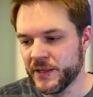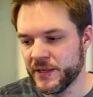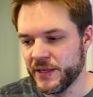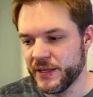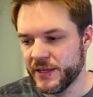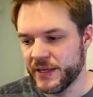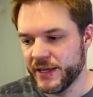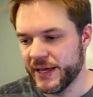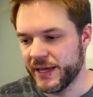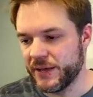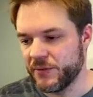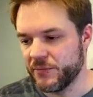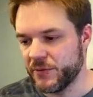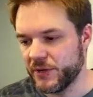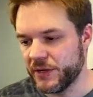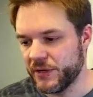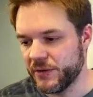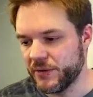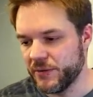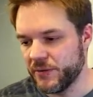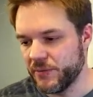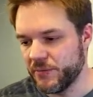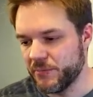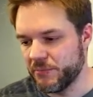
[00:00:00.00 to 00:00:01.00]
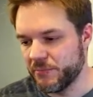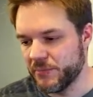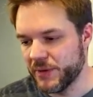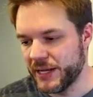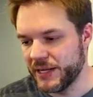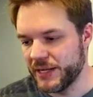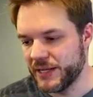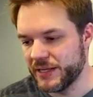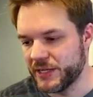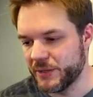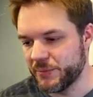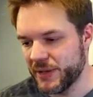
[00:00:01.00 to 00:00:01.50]
And what might
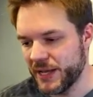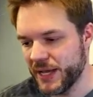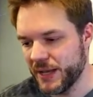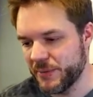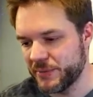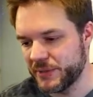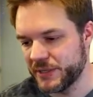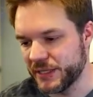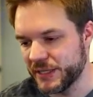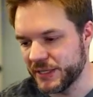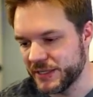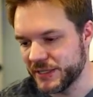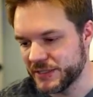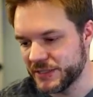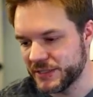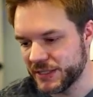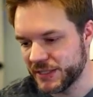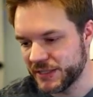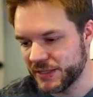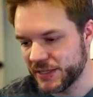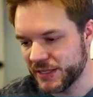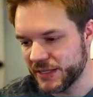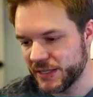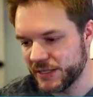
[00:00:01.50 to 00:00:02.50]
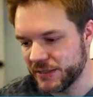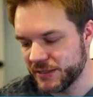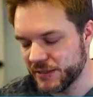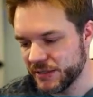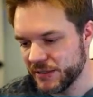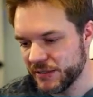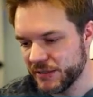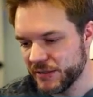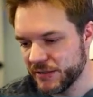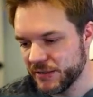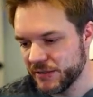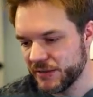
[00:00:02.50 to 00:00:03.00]
end up happening is that then
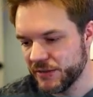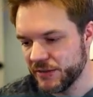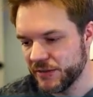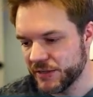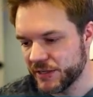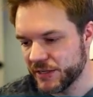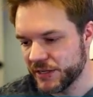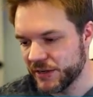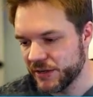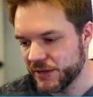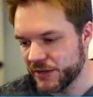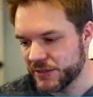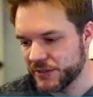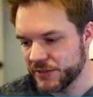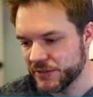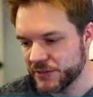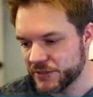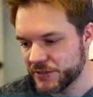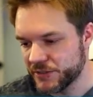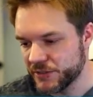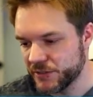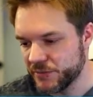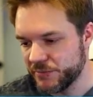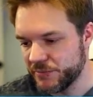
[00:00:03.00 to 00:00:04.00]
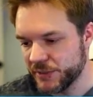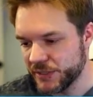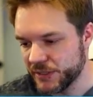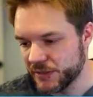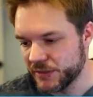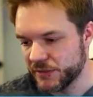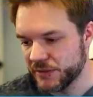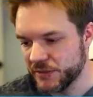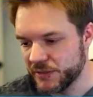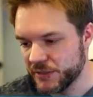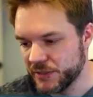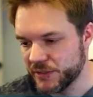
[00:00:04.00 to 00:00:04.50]
the character is going to be a
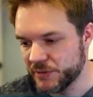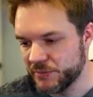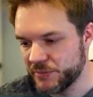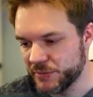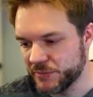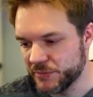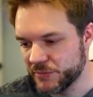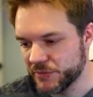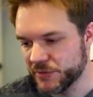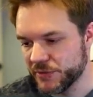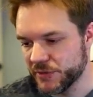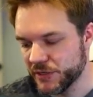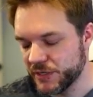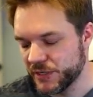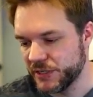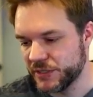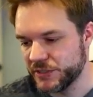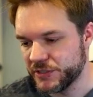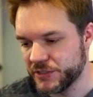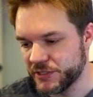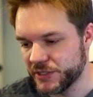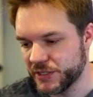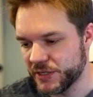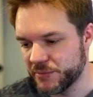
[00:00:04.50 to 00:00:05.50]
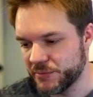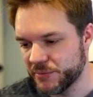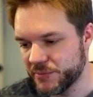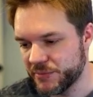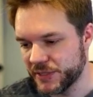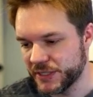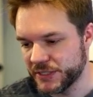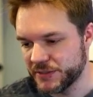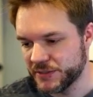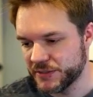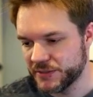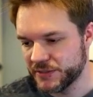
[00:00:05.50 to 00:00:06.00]
little bit more hunched up.
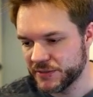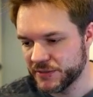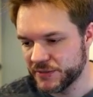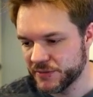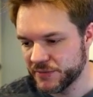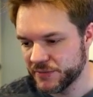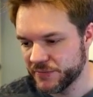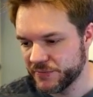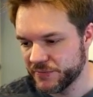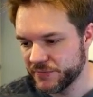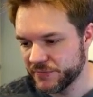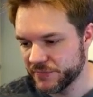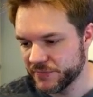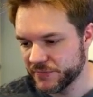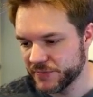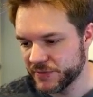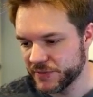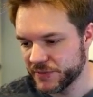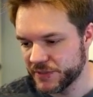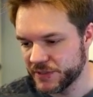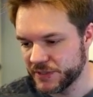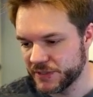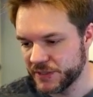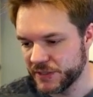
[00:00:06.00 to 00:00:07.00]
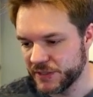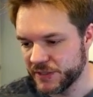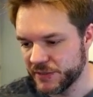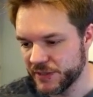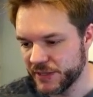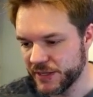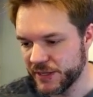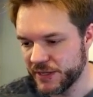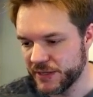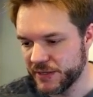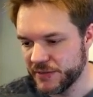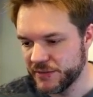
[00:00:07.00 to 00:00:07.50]
Let's see,
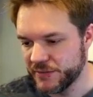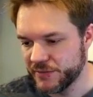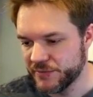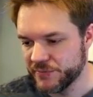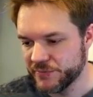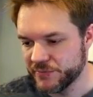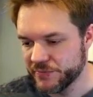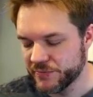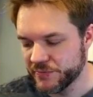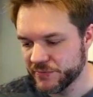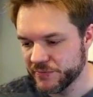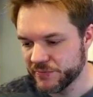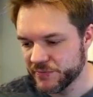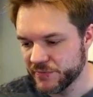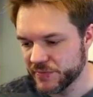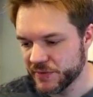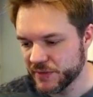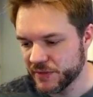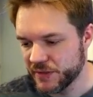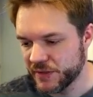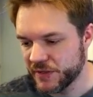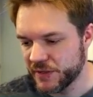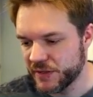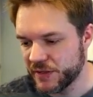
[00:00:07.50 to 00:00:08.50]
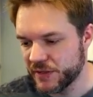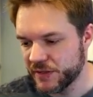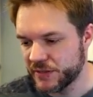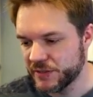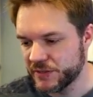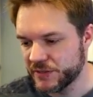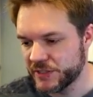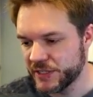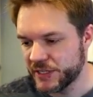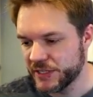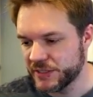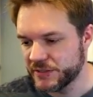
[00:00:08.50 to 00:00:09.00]
head,
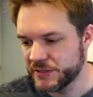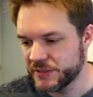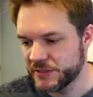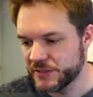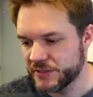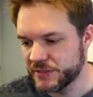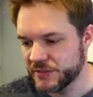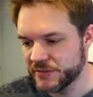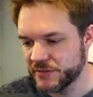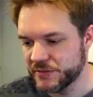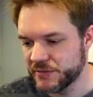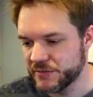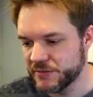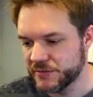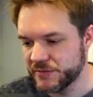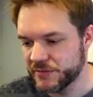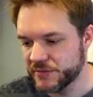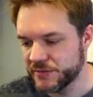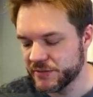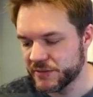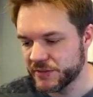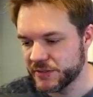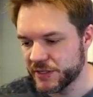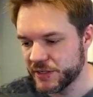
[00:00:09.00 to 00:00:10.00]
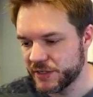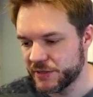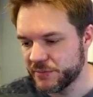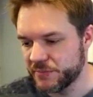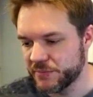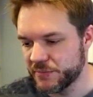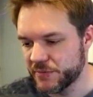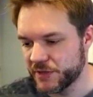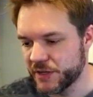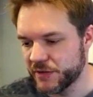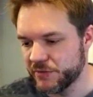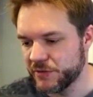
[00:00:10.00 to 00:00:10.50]
chest, it's kind of
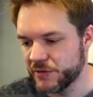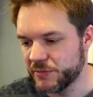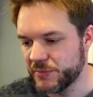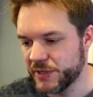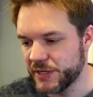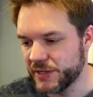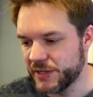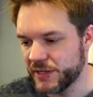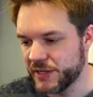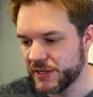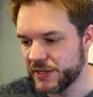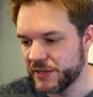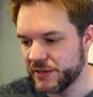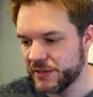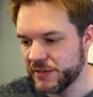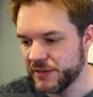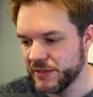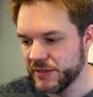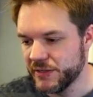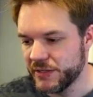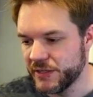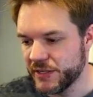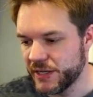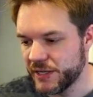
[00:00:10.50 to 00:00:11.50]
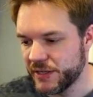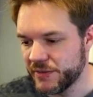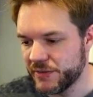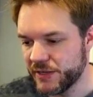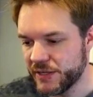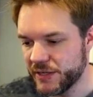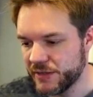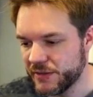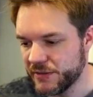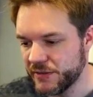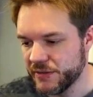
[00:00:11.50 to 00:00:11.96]
covered by the head, and then